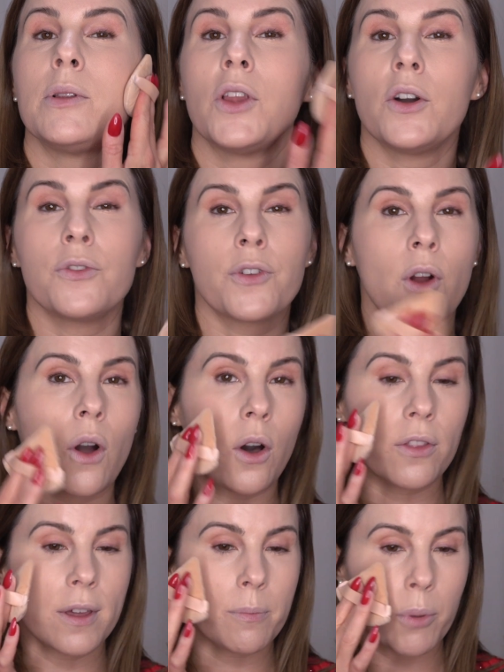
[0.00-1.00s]
below for
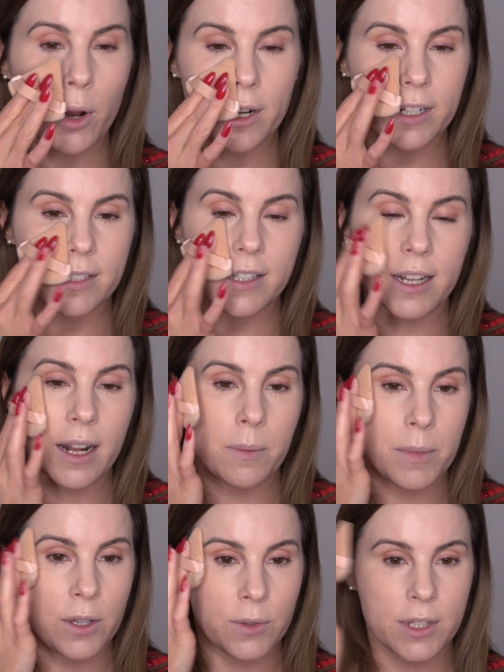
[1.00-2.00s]
all the products that
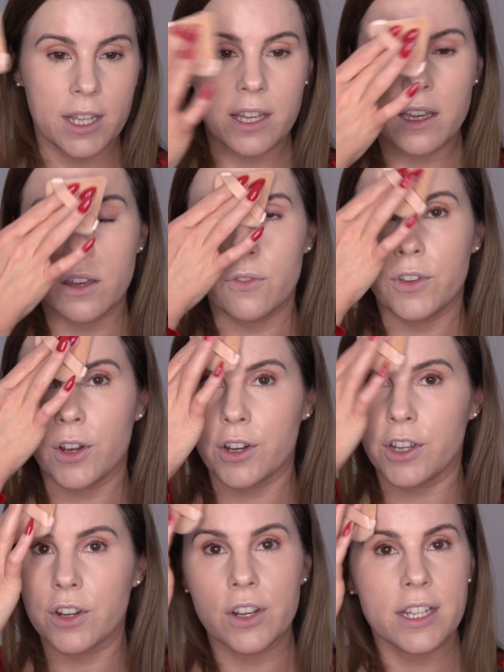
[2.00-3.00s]
I'm using if you're
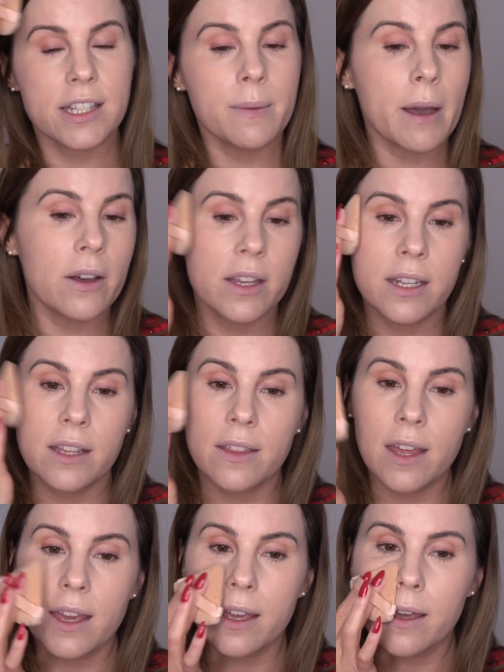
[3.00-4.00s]
curious about
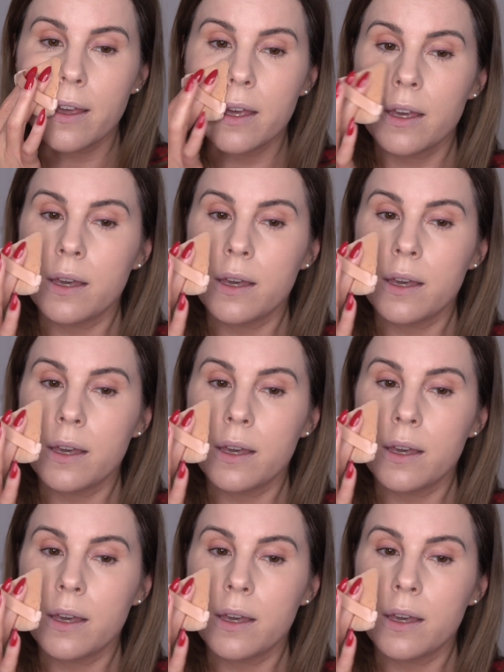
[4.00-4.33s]
anything.